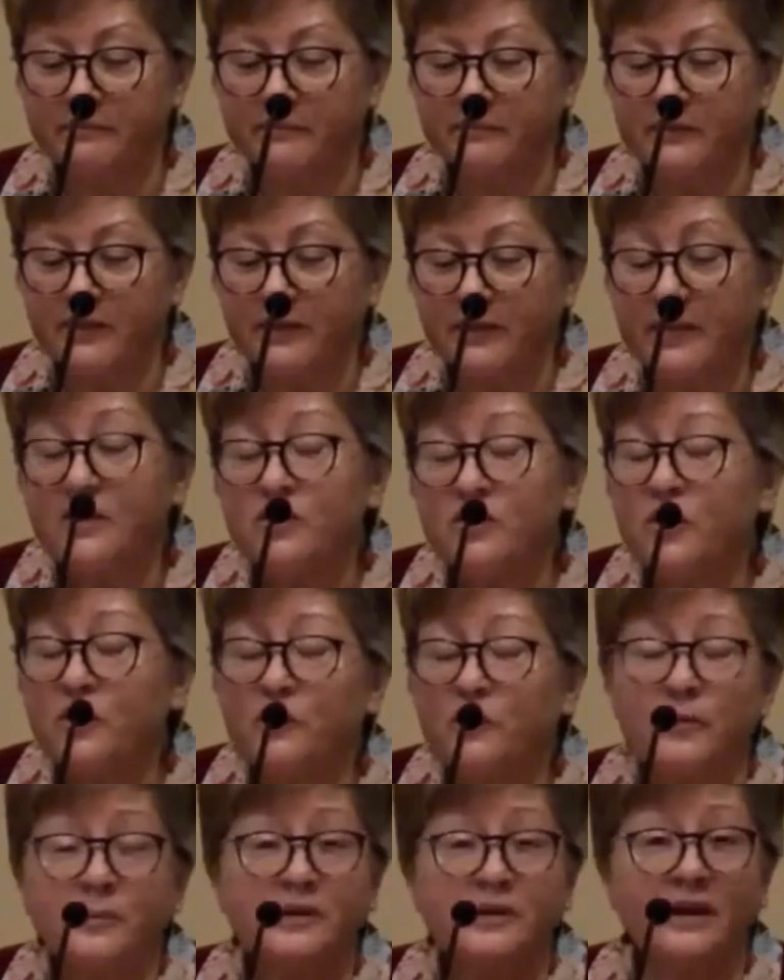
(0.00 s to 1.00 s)
These are the
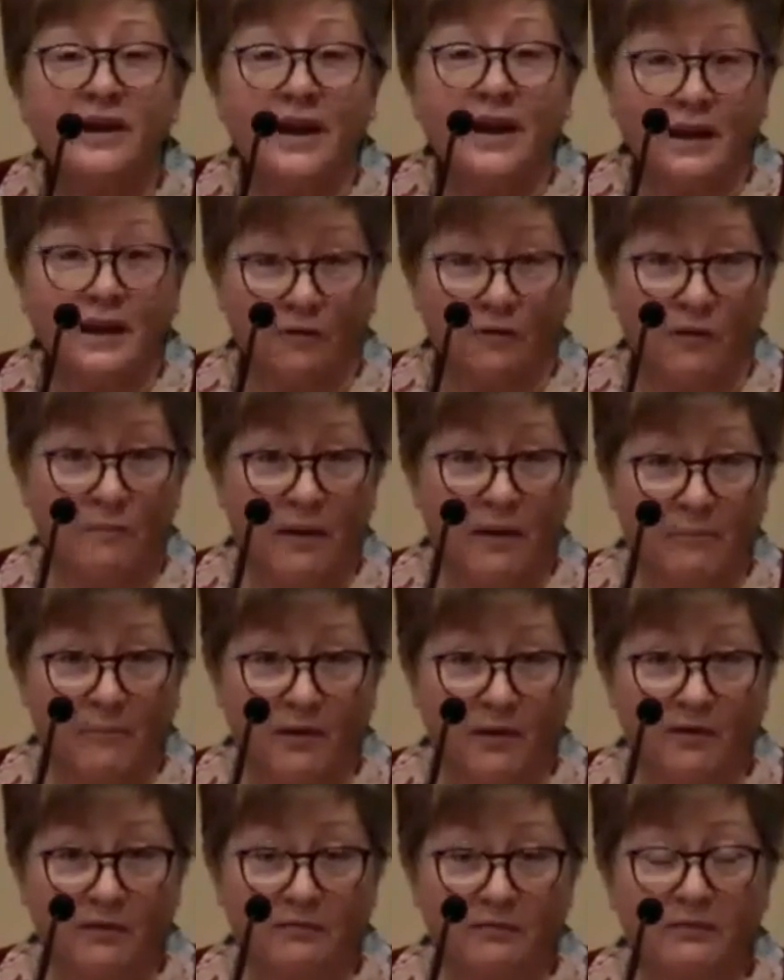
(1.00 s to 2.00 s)
groups that I can
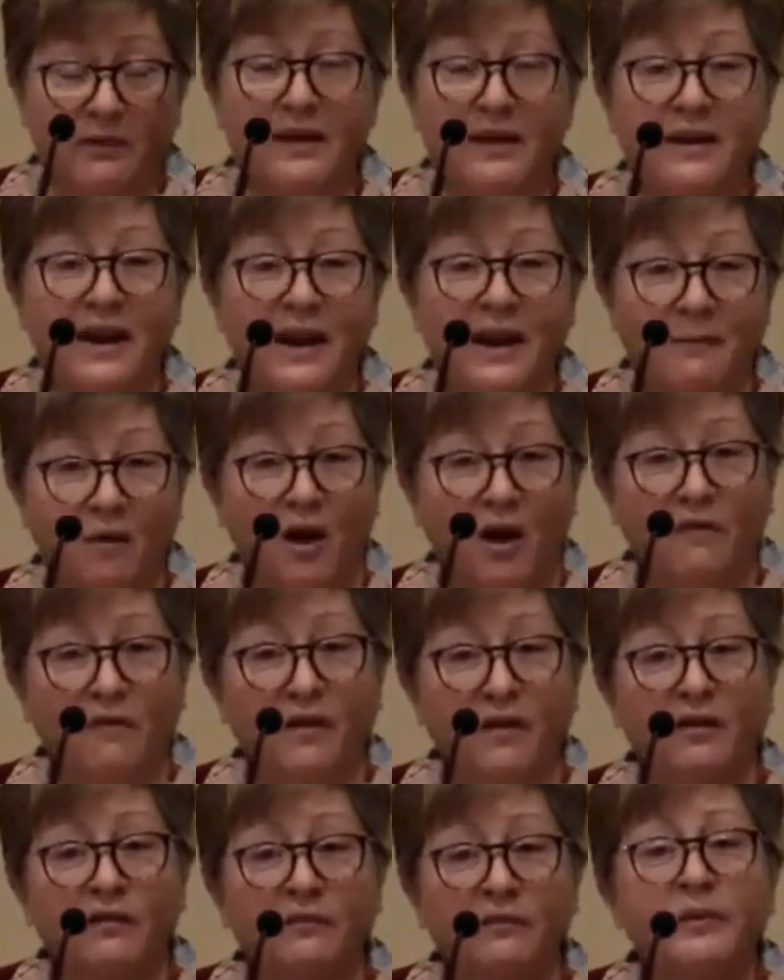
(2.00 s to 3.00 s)
remember and name off
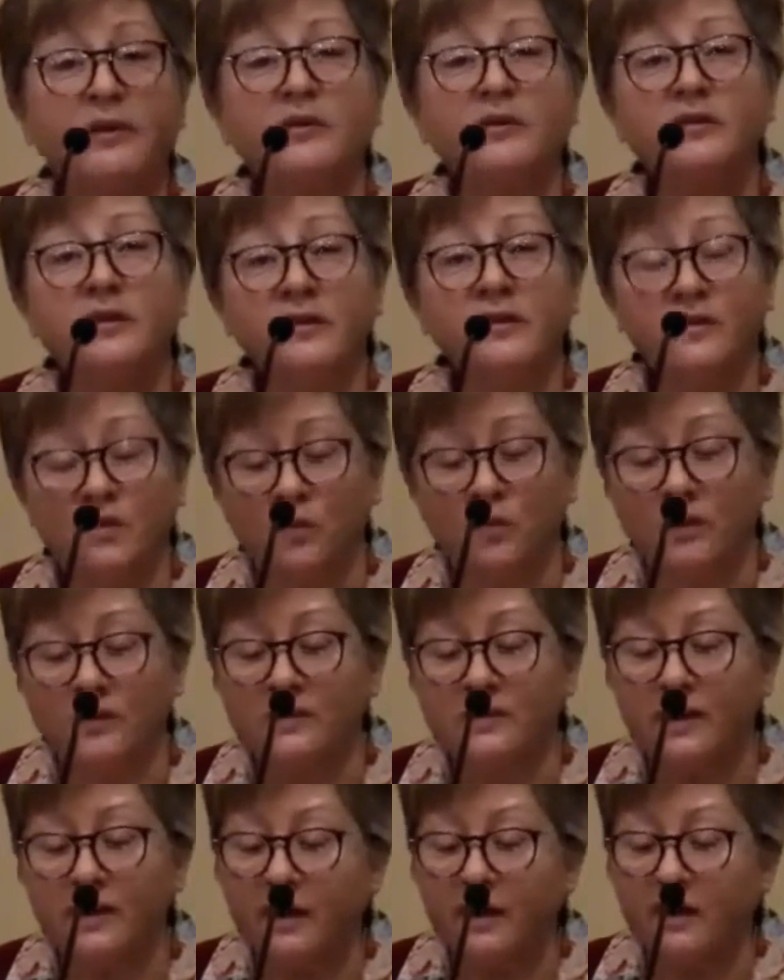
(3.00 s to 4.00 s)
of because these are the ones
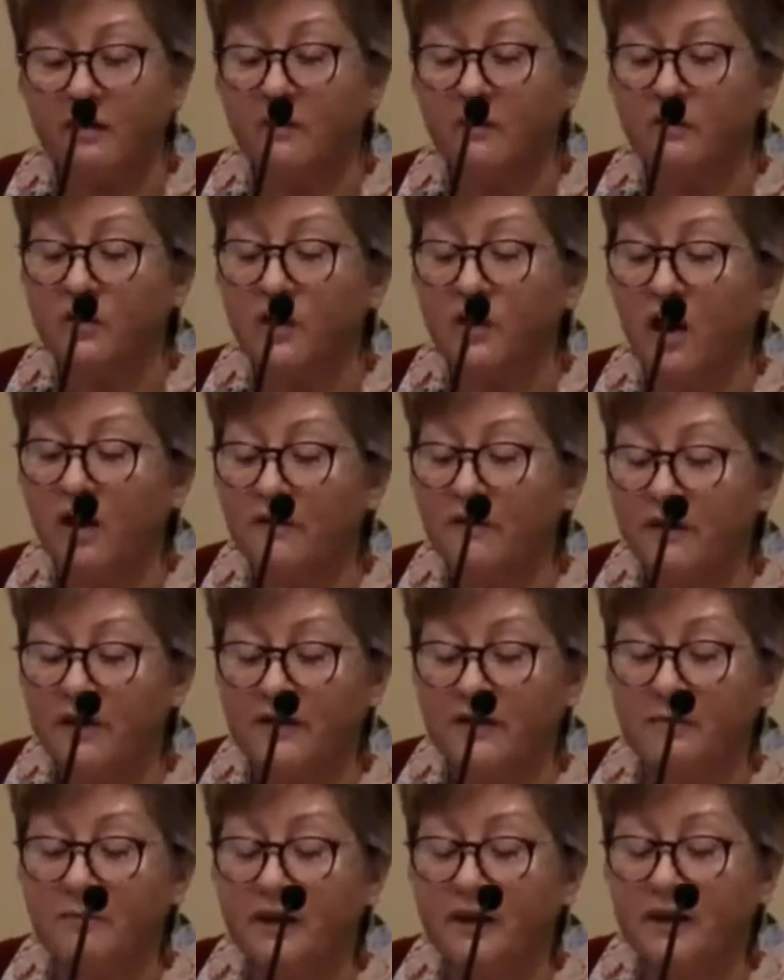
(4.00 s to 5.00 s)
that I hear most often at
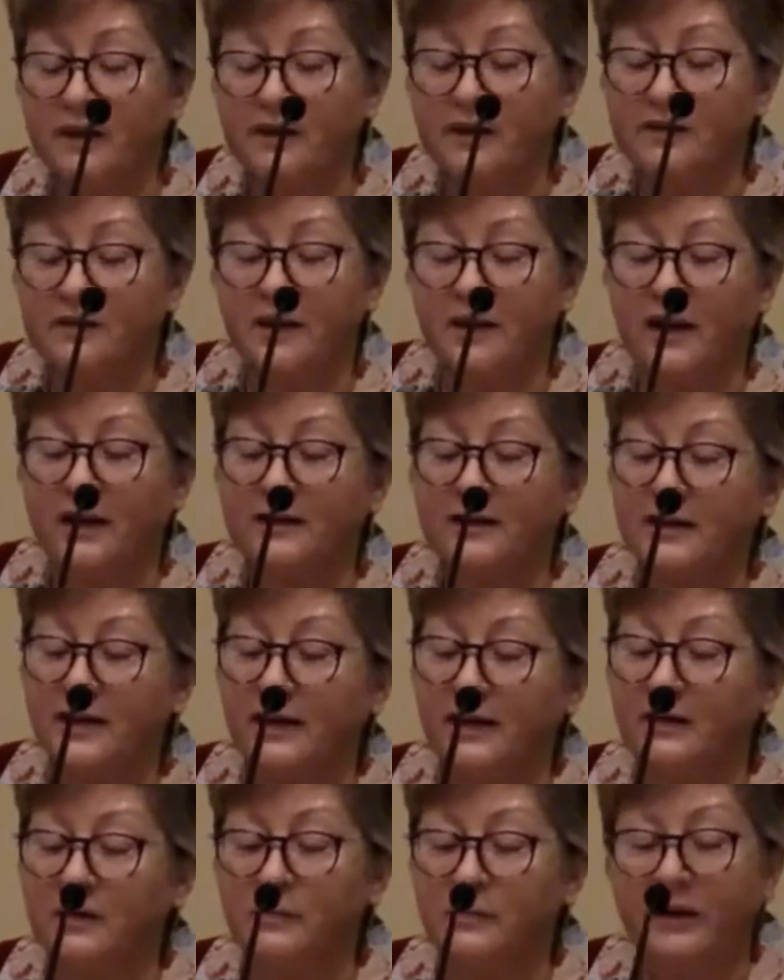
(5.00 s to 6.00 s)
the meetings that I
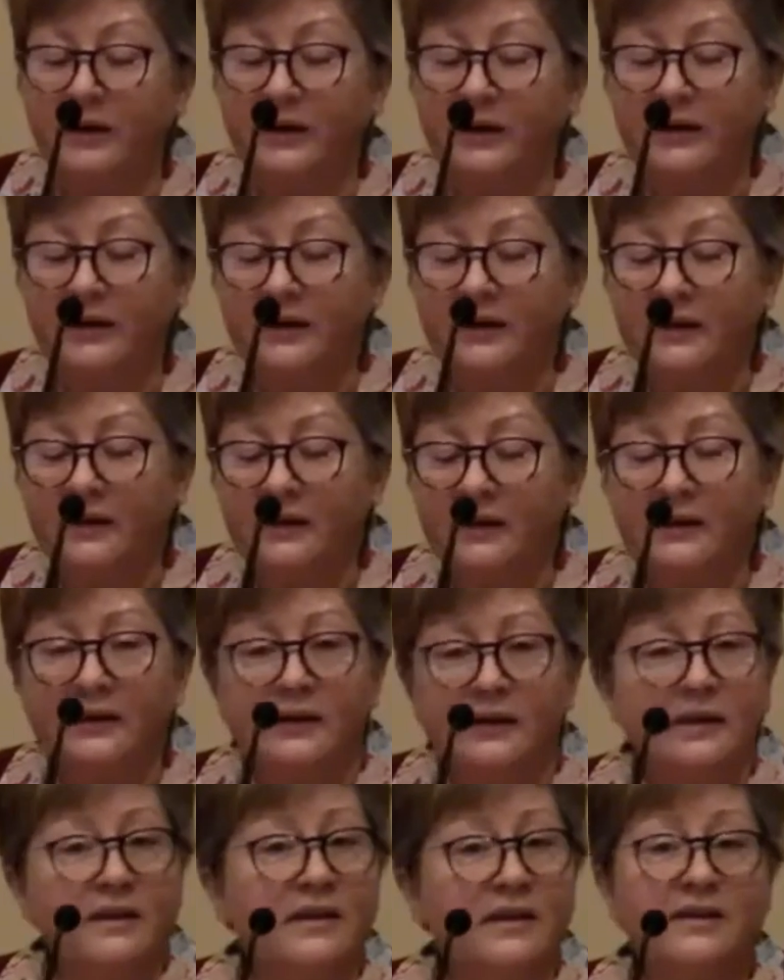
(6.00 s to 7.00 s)
attend. But
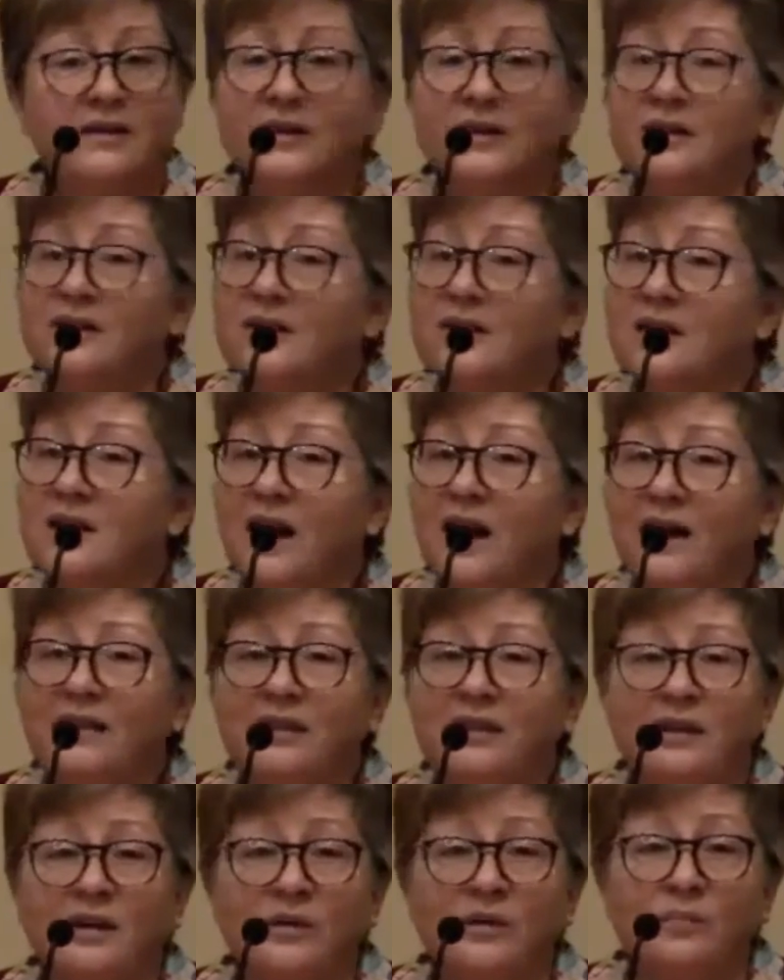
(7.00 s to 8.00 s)
this is not the
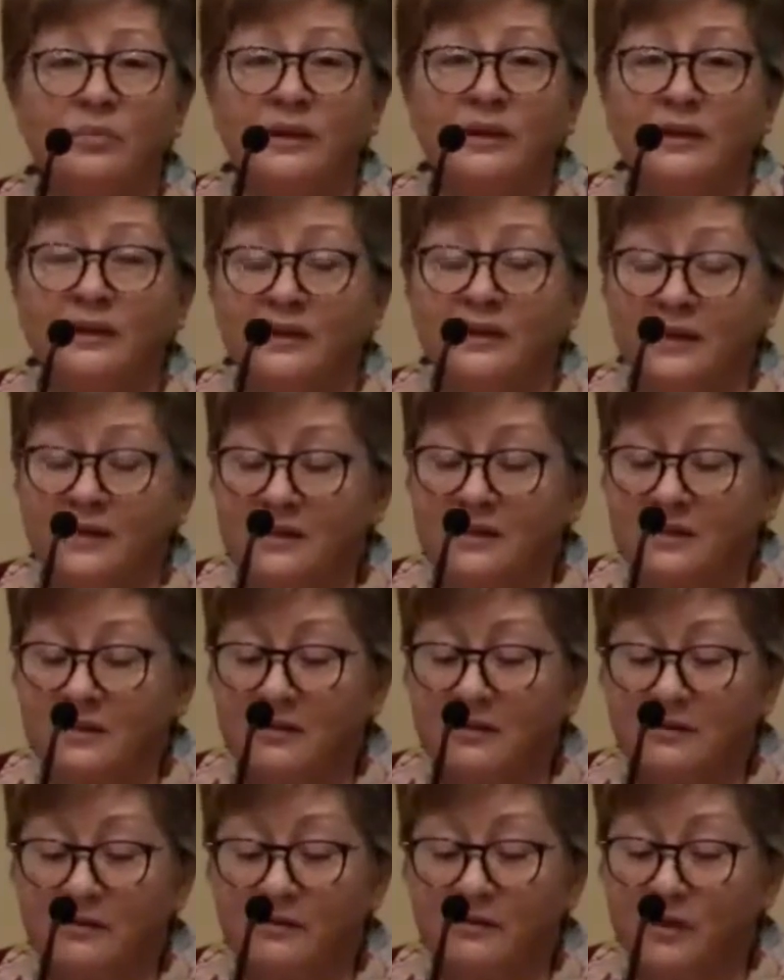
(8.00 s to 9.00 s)
complete list
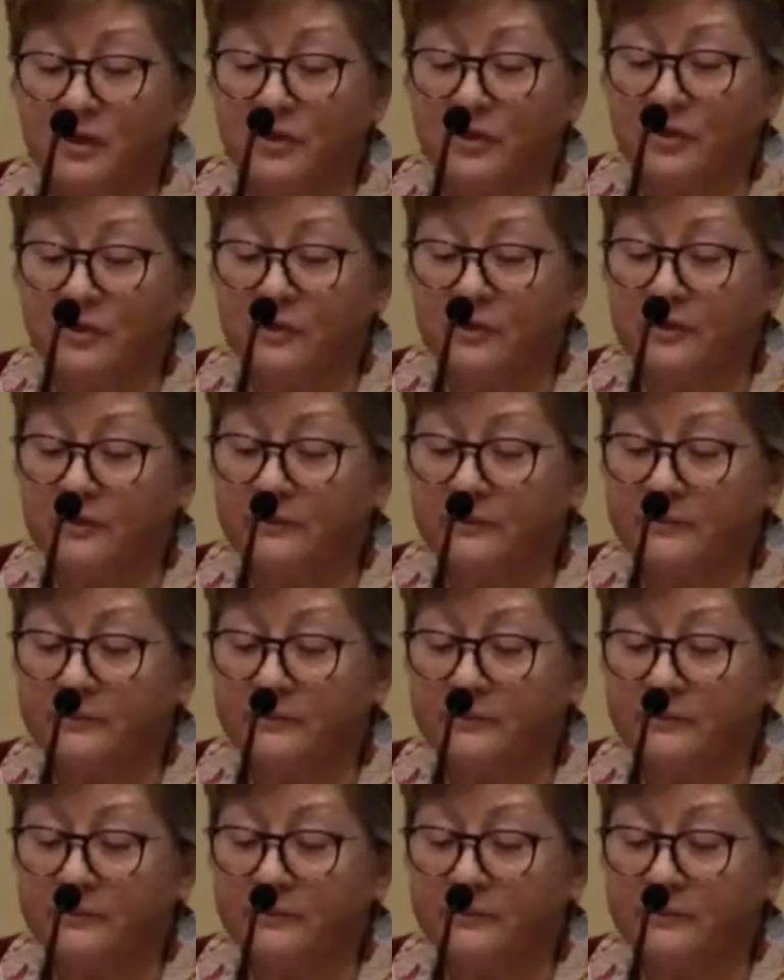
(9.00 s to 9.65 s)
for sure.